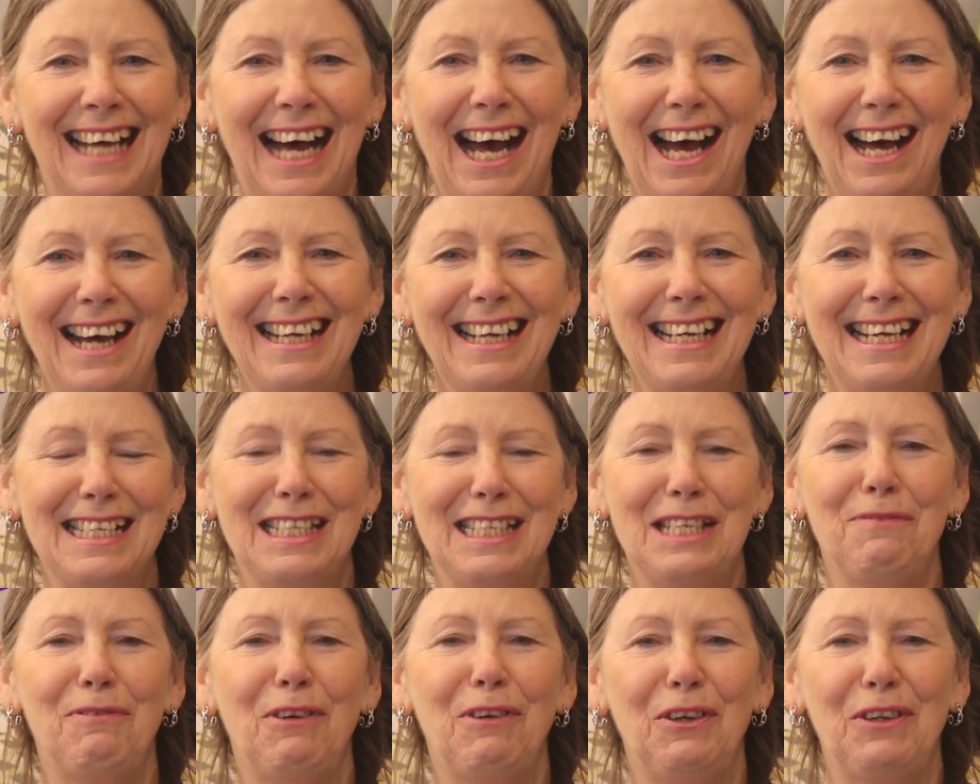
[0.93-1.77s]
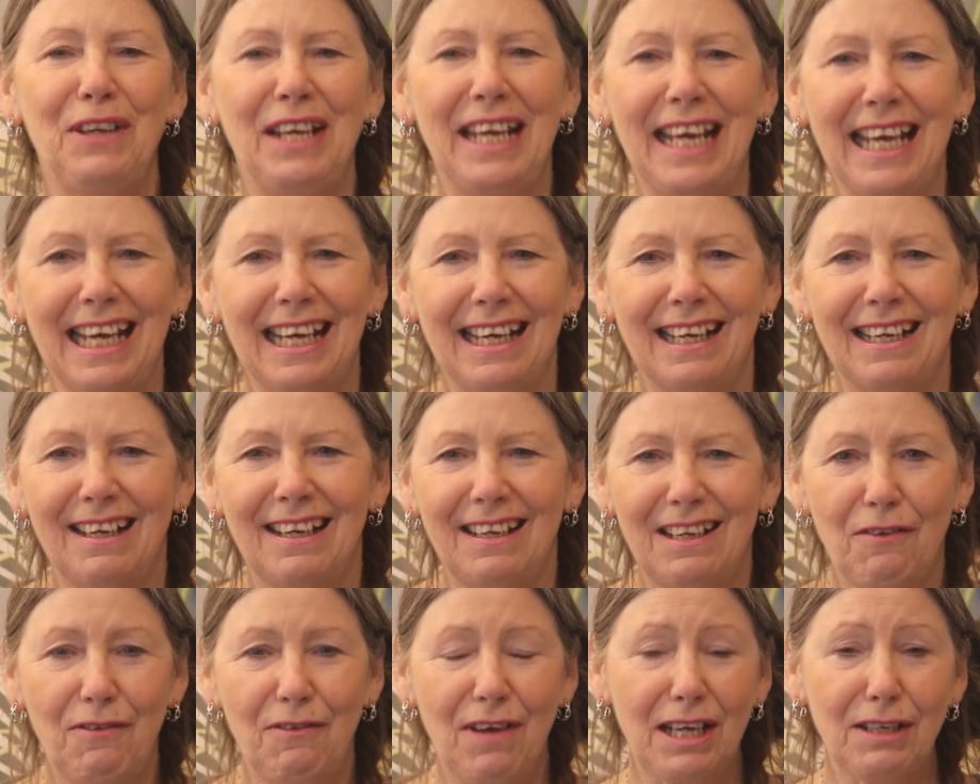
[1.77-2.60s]
Hi, it's Yvonne here,
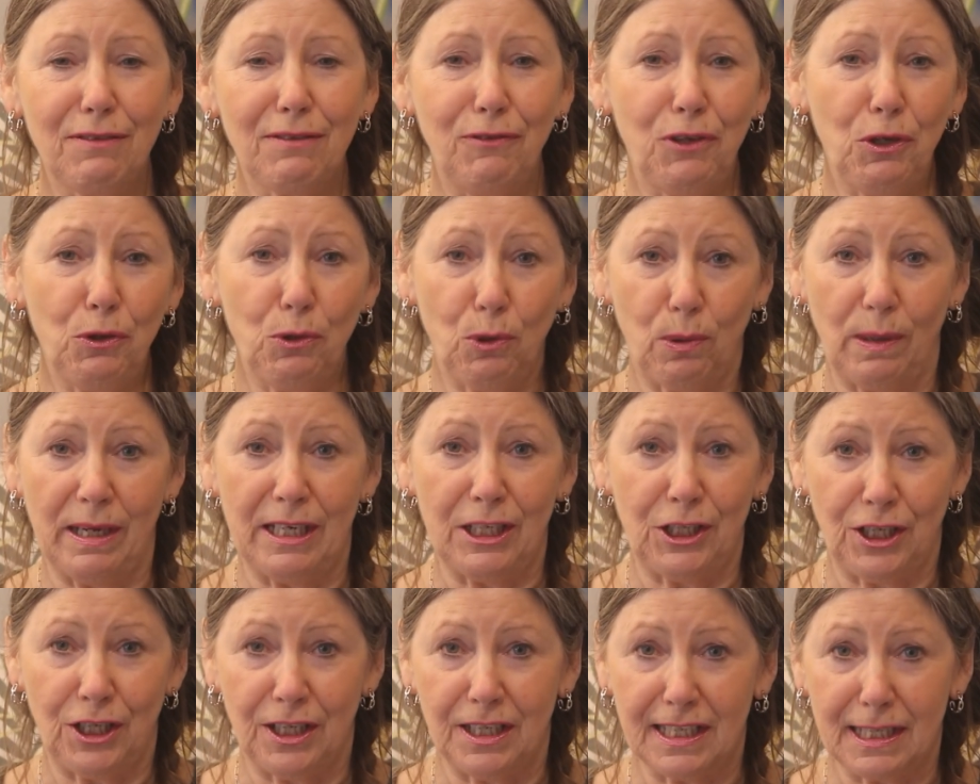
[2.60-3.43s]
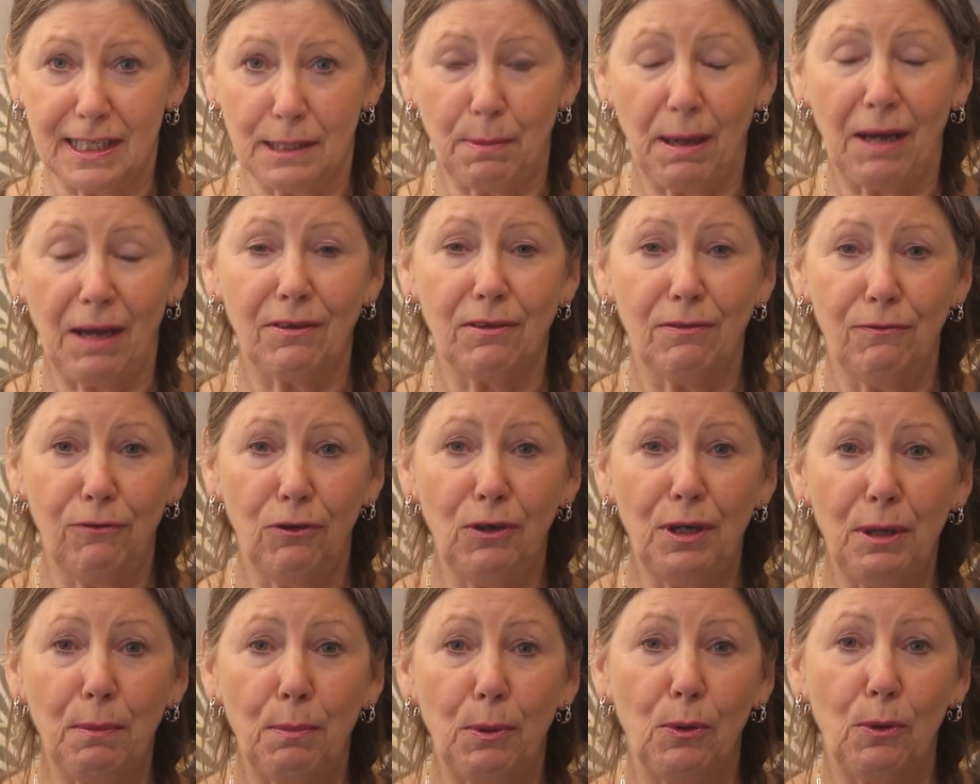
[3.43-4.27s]
and I've had a few questions about the
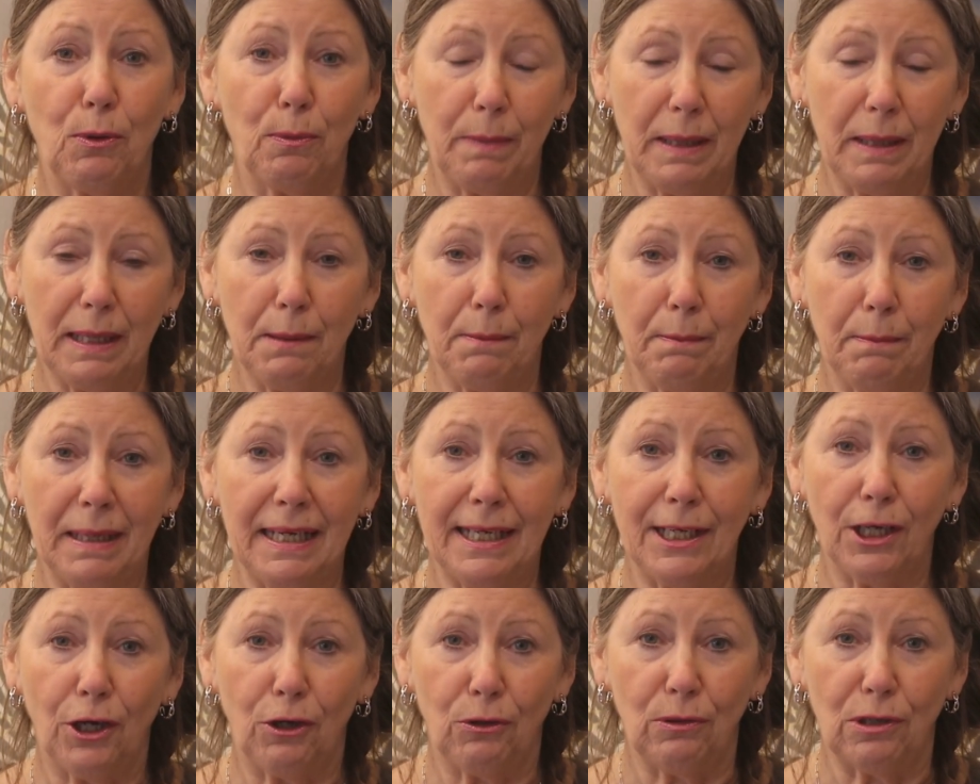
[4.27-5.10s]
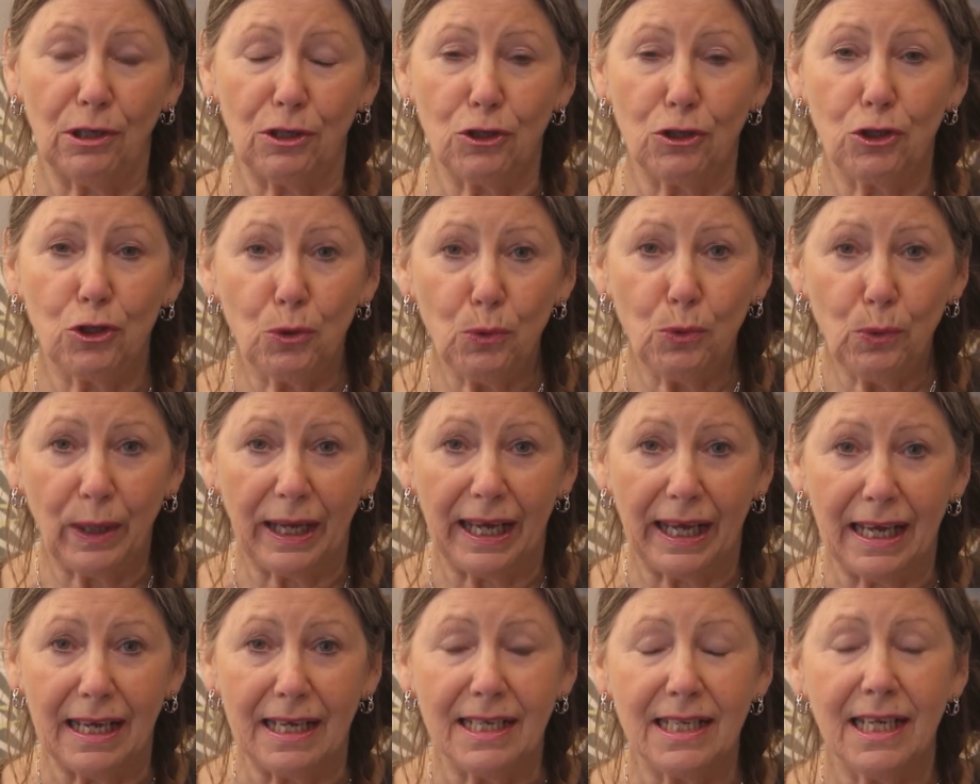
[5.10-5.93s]
fully booked B&B owner's
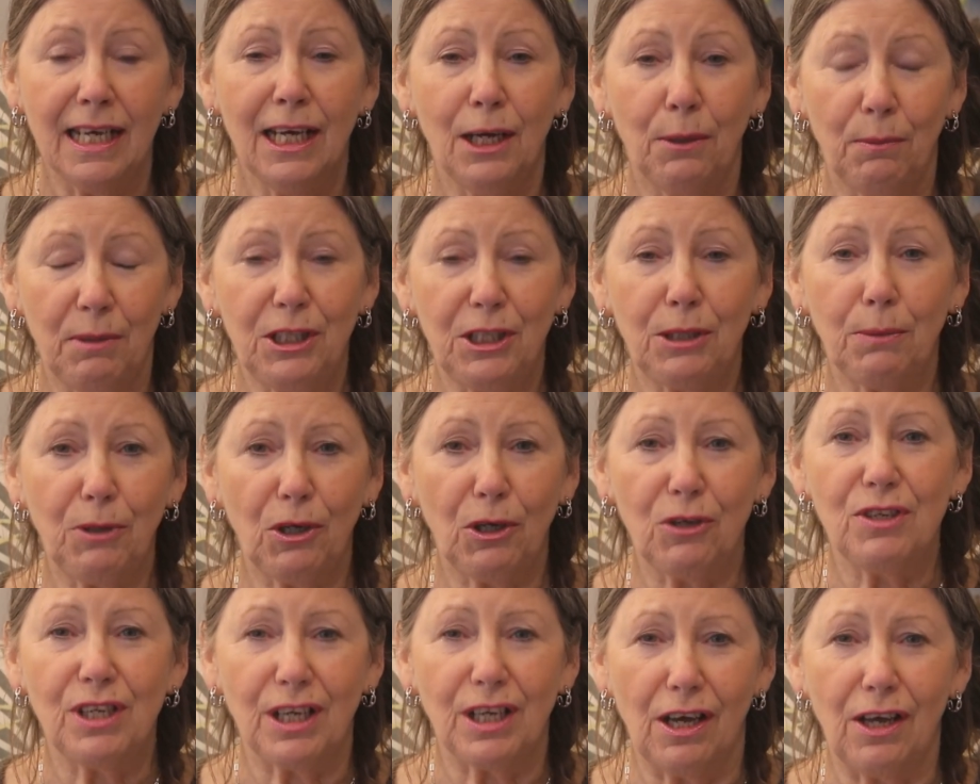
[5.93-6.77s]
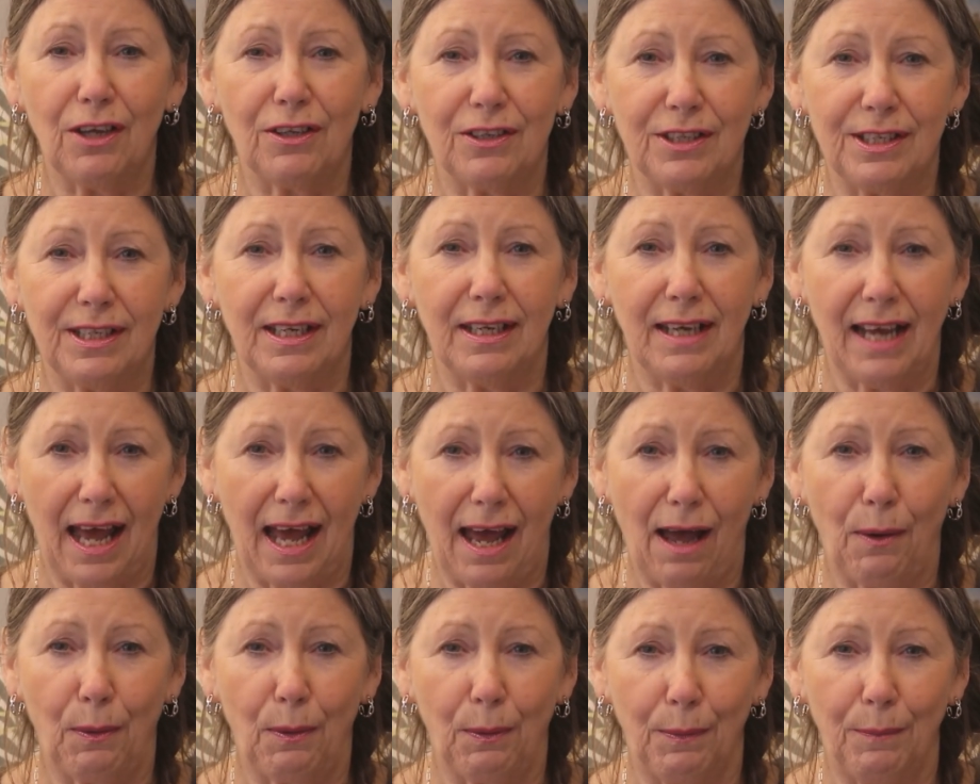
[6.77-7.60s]
toolkit, which I'm going to answer
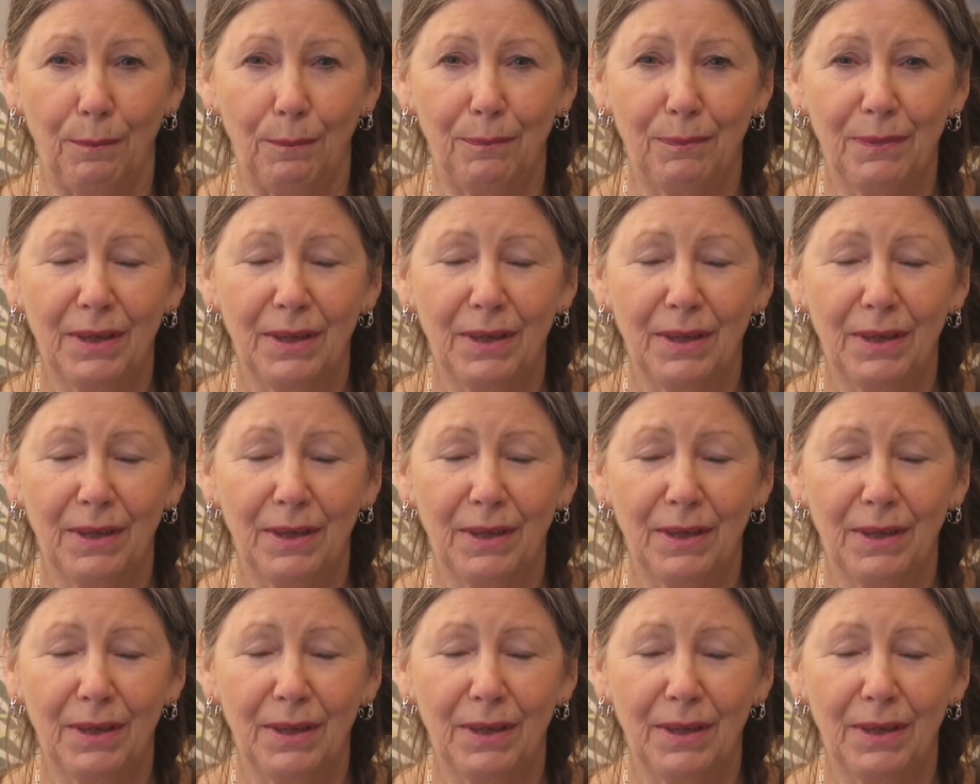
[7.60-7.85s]
now.